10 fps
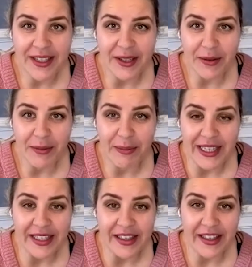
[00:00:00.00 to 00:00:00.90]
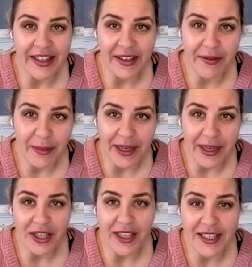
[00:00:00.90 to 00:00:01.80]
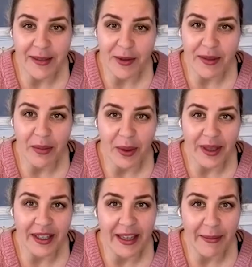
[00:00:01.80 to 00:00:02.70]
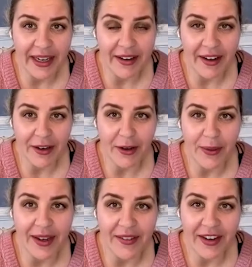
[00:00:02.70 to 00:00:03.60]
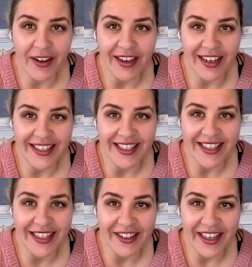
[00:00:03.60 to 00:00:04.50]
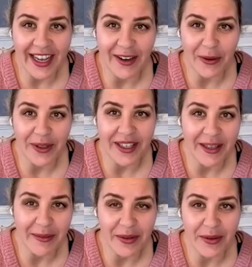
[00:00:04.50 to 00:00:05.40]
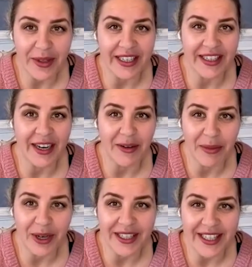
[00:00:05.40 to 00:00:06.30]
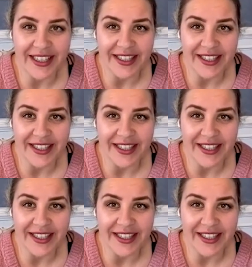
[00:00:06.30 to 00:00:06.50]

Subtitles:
So basically the information that's the most important that they may not know of and not necessarily hand holding them through the entire process.